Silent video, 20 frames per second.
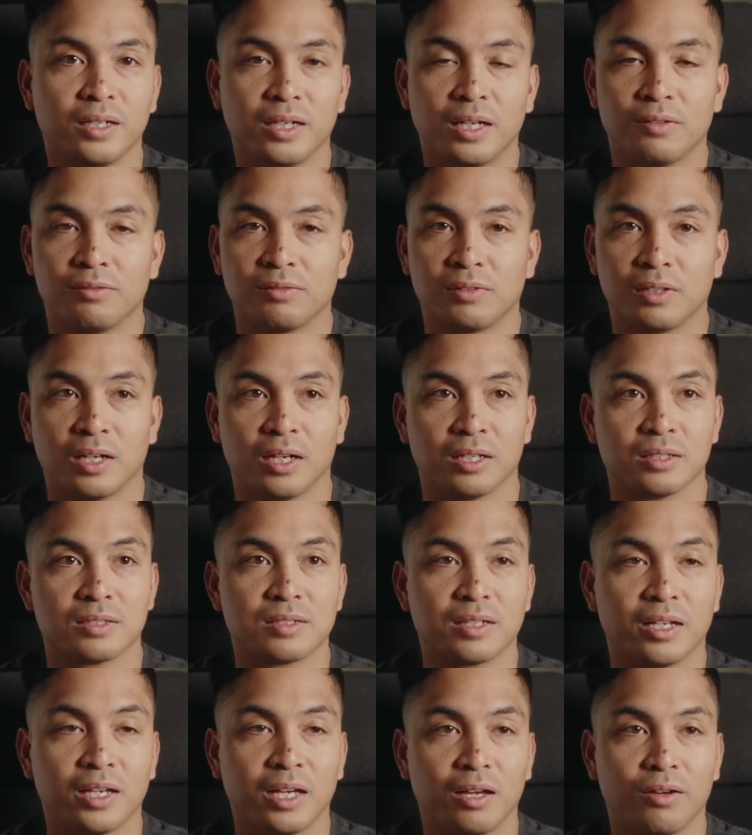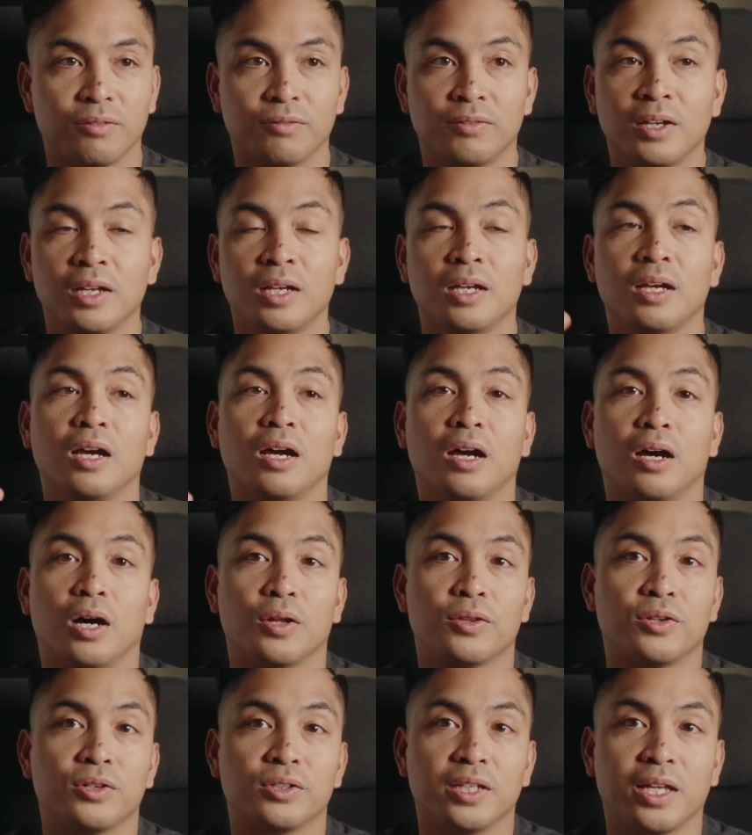I have LUTs. I have
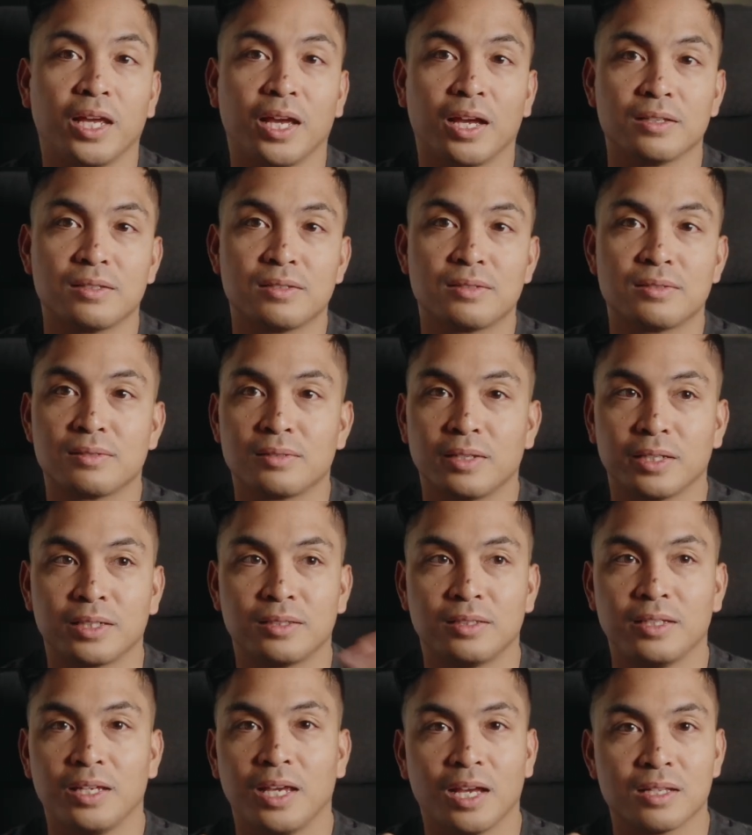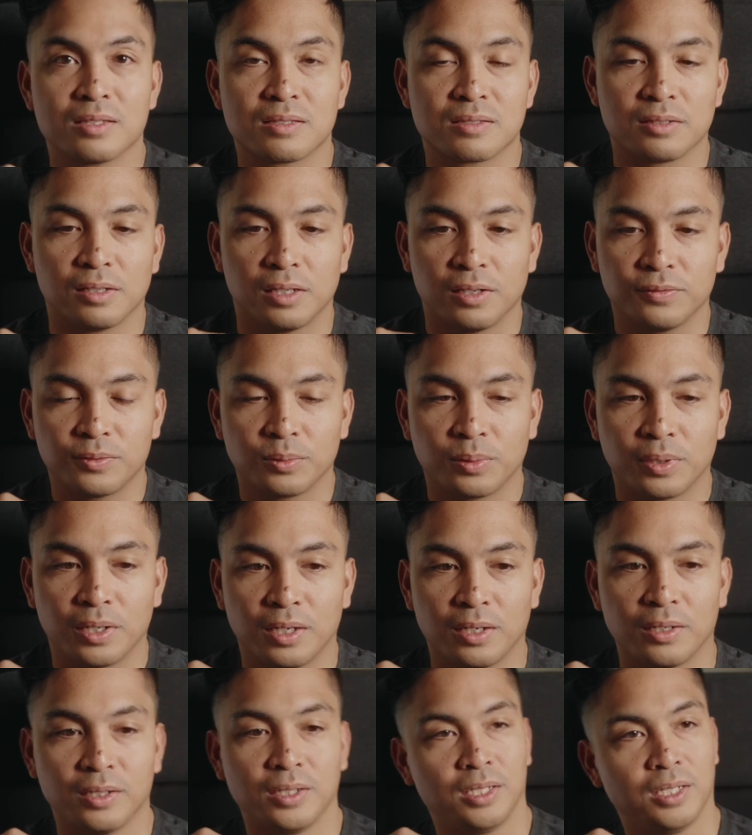other dehanced
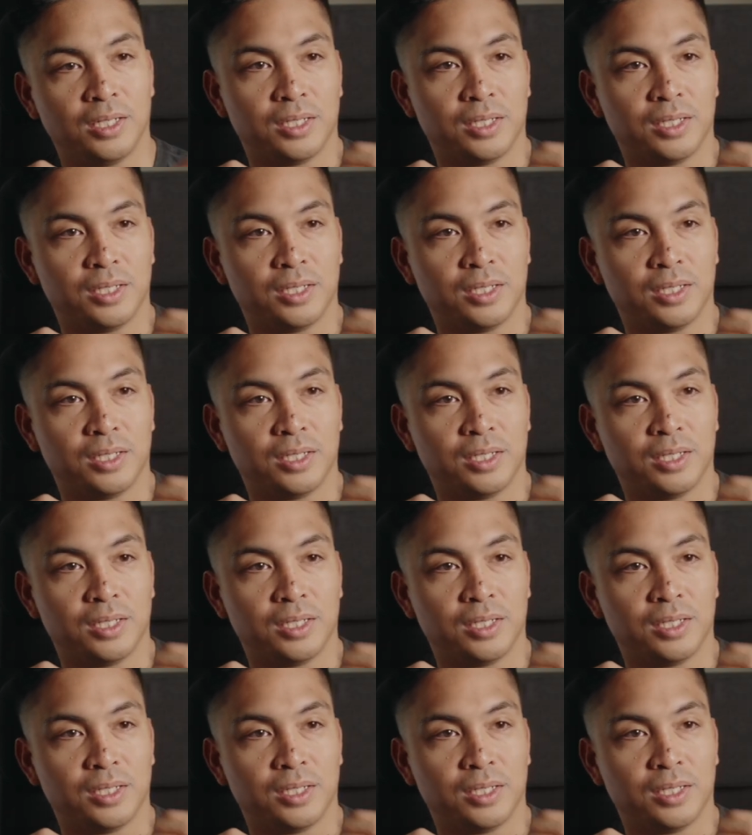software.